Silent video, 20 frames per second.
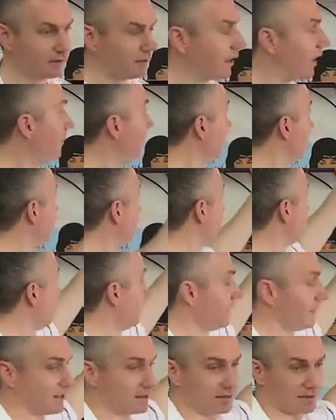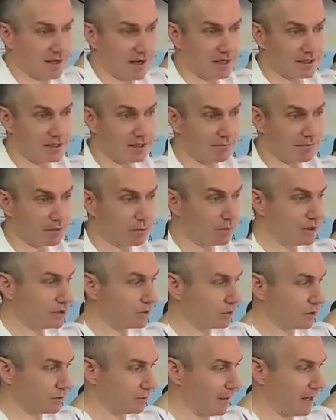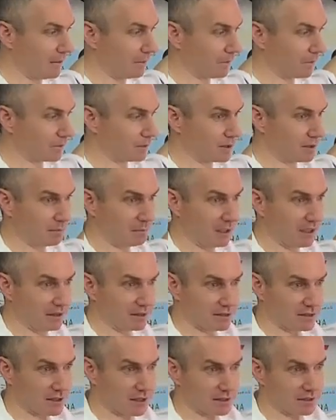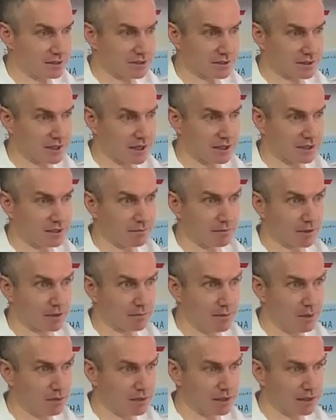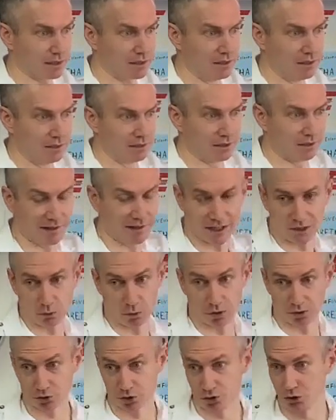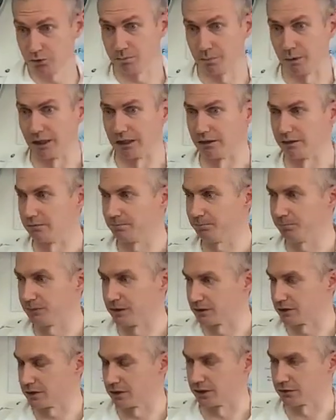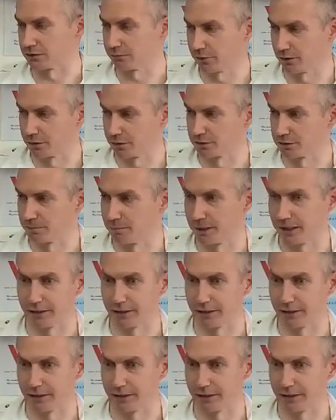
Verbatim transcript: I mean, it's sitting in scientific research papers and being discussed in the scientific community, and that's where it should be discussed first.